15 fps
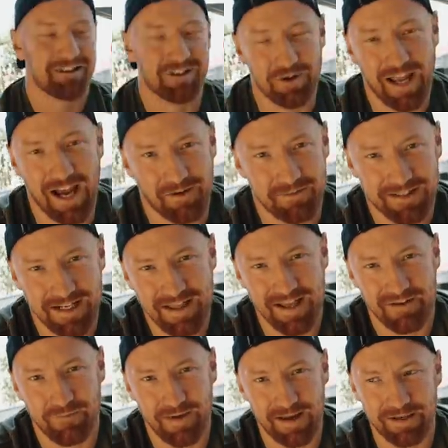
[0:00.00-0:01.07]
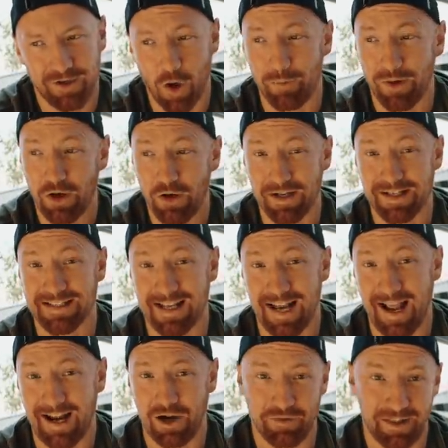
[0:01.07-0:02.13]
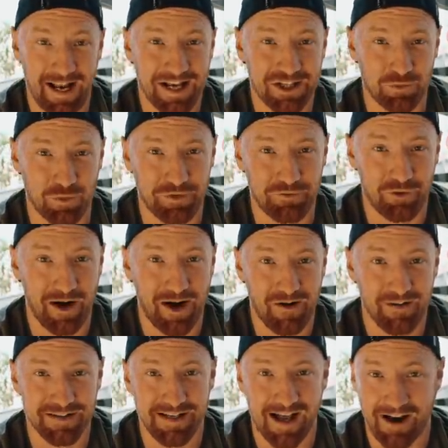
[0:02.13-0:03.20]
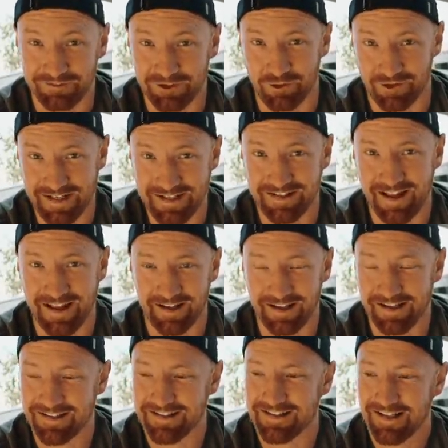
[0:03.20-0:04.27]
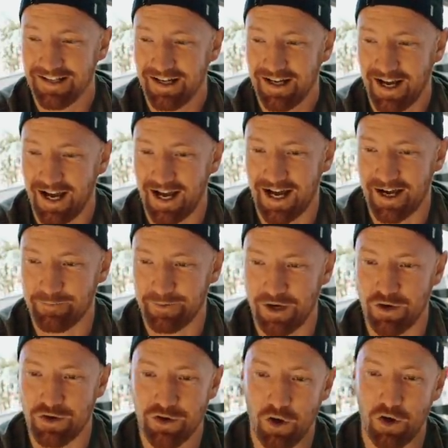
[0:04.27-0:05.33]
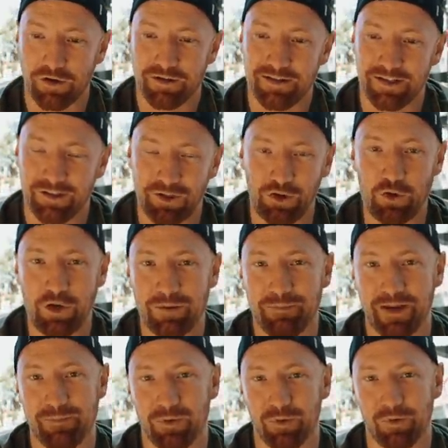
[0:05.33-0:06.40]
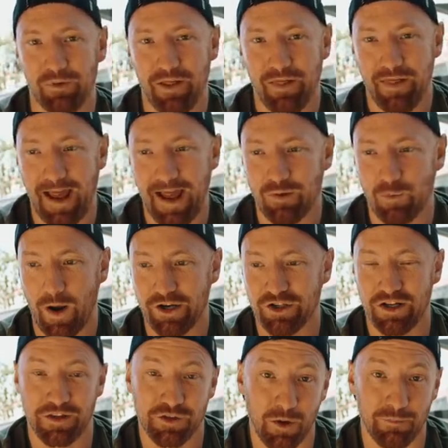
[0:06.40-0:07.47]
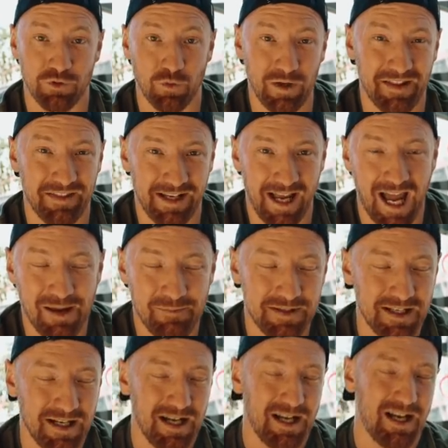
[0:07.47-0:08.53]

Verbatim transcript: So yeah, I've seen the event cop a lot of slack over the last twenty-four hours after releasing that list, um, you know, not including people that were actually in the top twenty of the games.